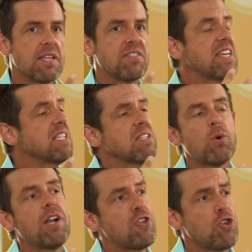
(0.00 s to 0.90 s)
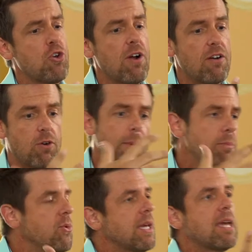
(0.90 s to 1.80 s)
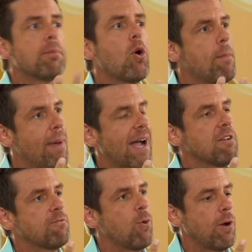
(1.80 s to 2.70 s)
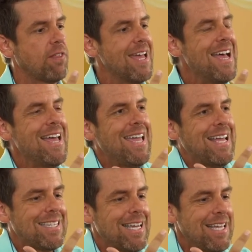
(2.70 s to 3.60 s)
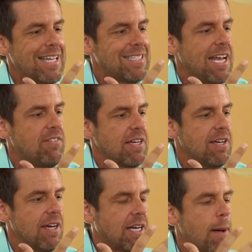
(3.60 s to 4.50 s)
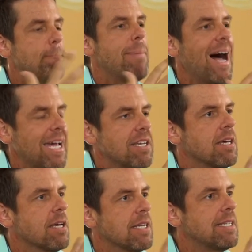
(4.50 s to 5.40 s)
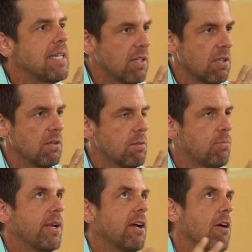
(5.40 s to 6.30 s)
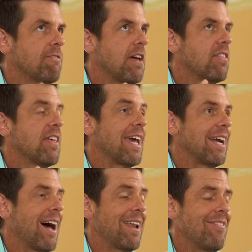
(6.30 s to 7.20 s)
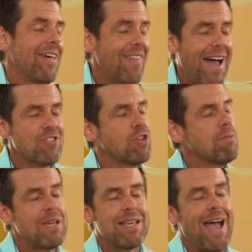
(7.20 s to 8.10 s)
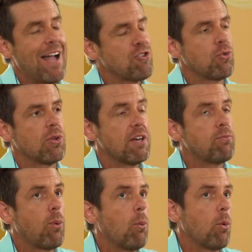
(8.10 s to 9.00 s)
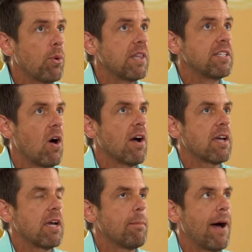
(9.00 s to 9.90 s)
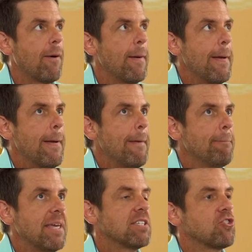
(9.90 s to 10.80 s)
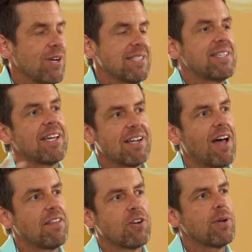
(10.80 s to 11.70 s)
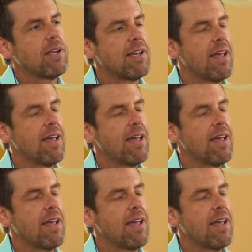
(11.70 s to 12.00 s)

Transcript: and things that we're not sure of, or maybe we keep going back and forth. It's kind of a combined deal, putting our faith in God. And that should be natural if what we're really talking about is a transcendent God that created